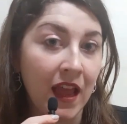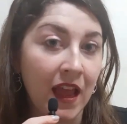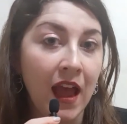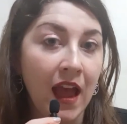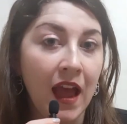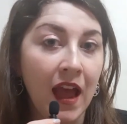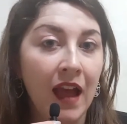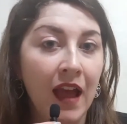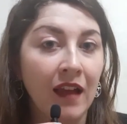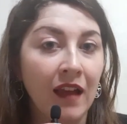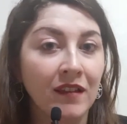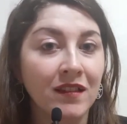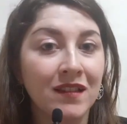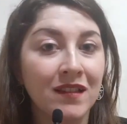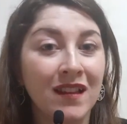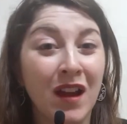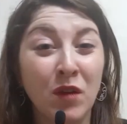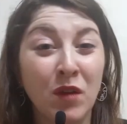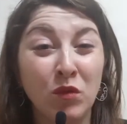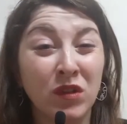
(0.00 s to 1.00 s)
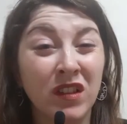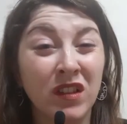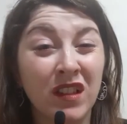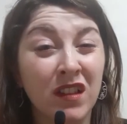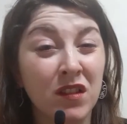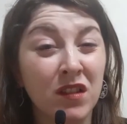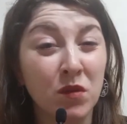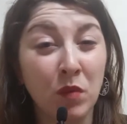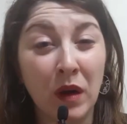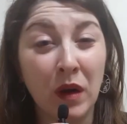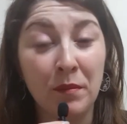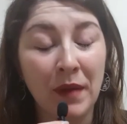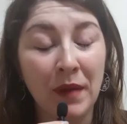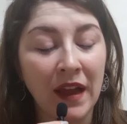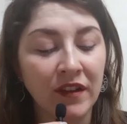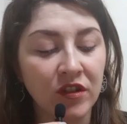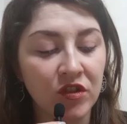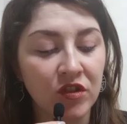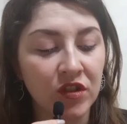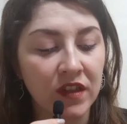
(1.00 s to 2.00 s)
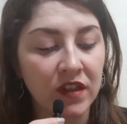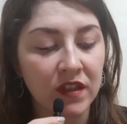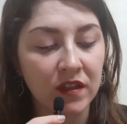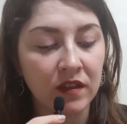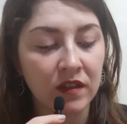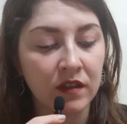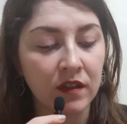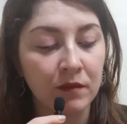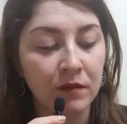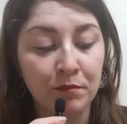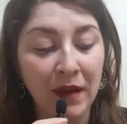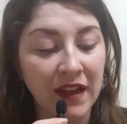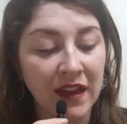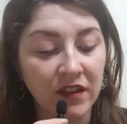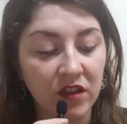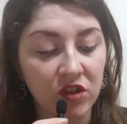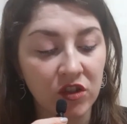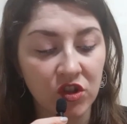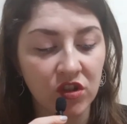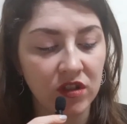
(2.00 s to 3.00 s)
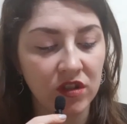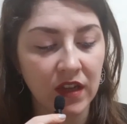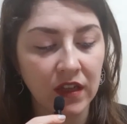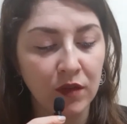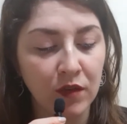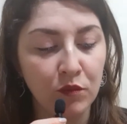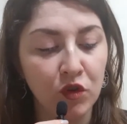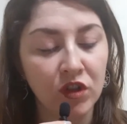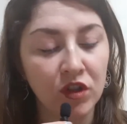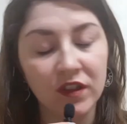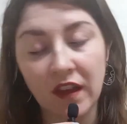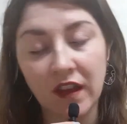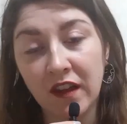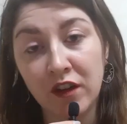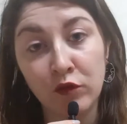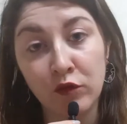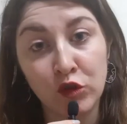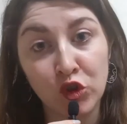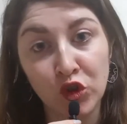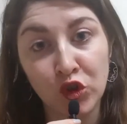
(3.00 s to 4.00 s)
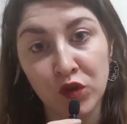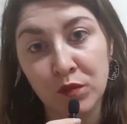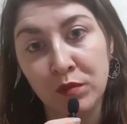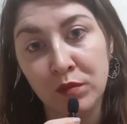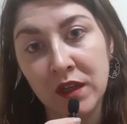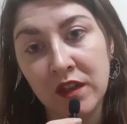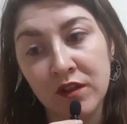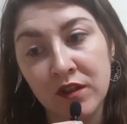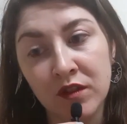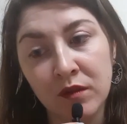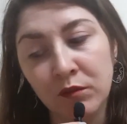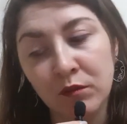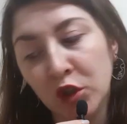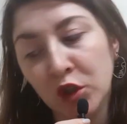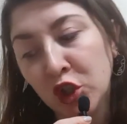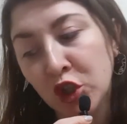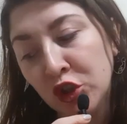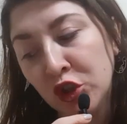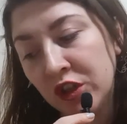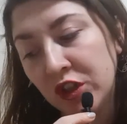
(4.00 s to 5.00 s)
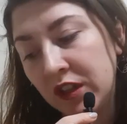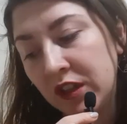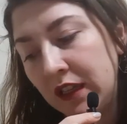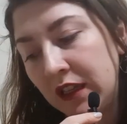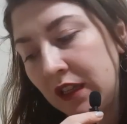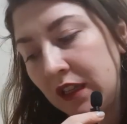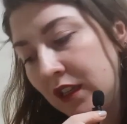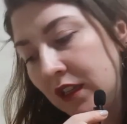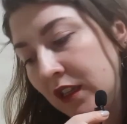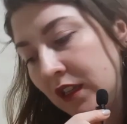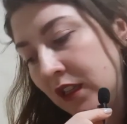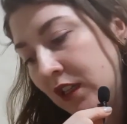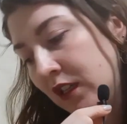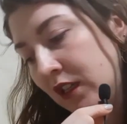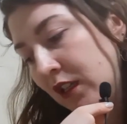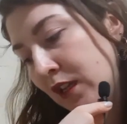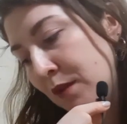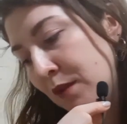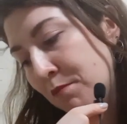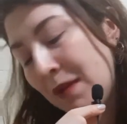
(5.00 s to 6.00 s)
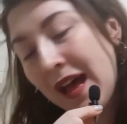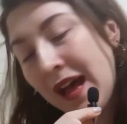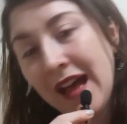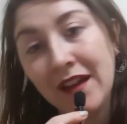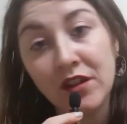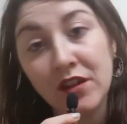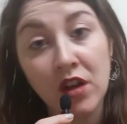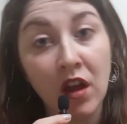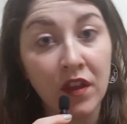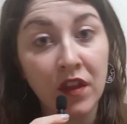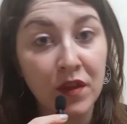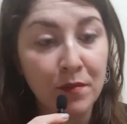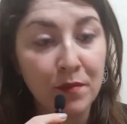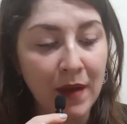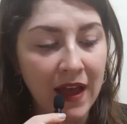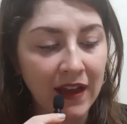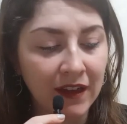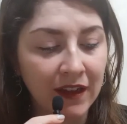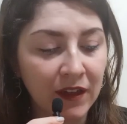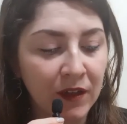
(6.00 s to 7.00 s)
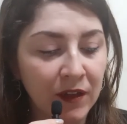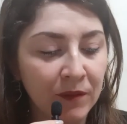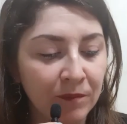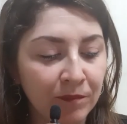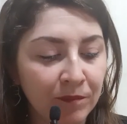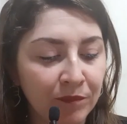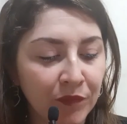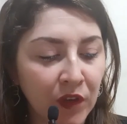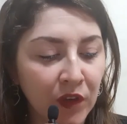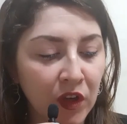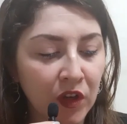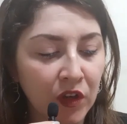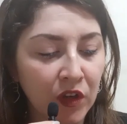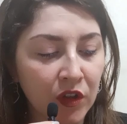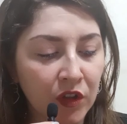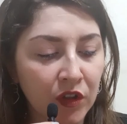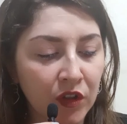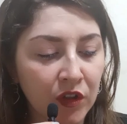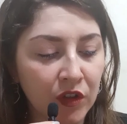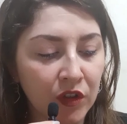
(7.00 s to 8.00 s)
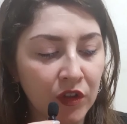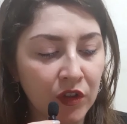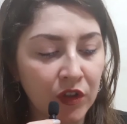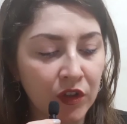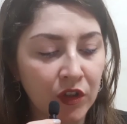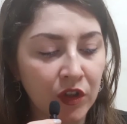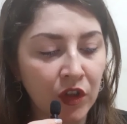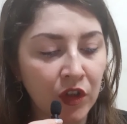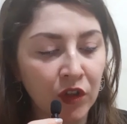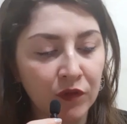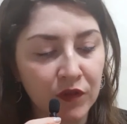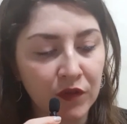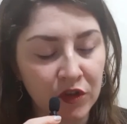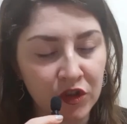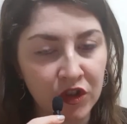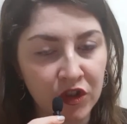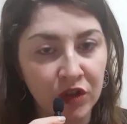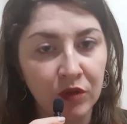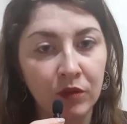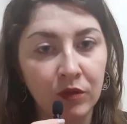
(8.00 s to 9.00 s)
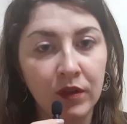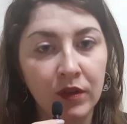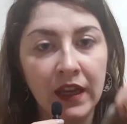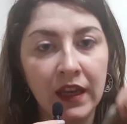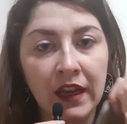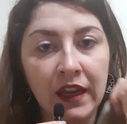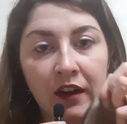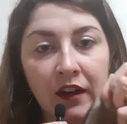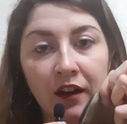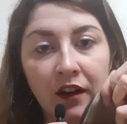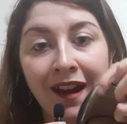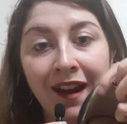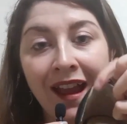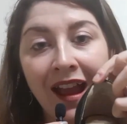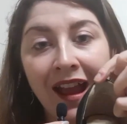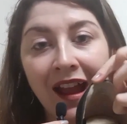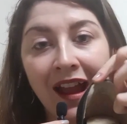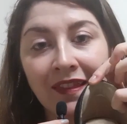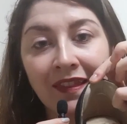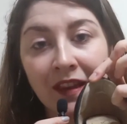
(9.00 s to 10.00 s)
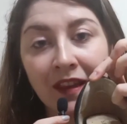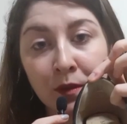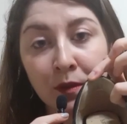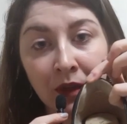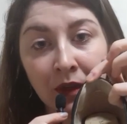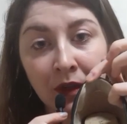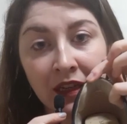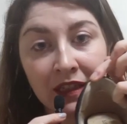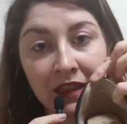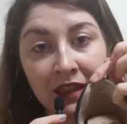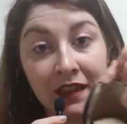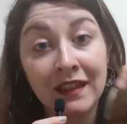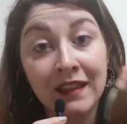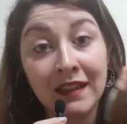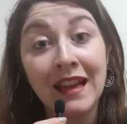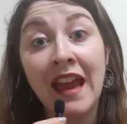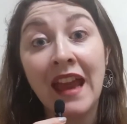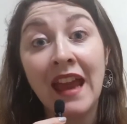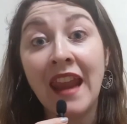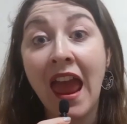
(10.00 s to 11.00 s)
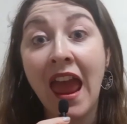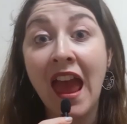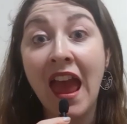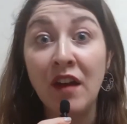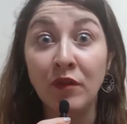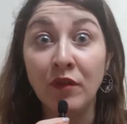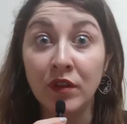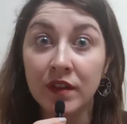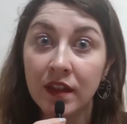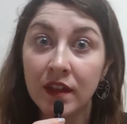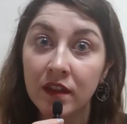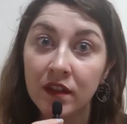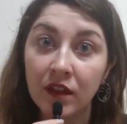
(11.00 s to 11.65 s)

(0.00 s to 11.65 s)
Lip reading: and that I wouldn't need to wear bandages anymore, that it would just be some cushiony pad on the back of the shoe here. And that's what I did, and ever since I've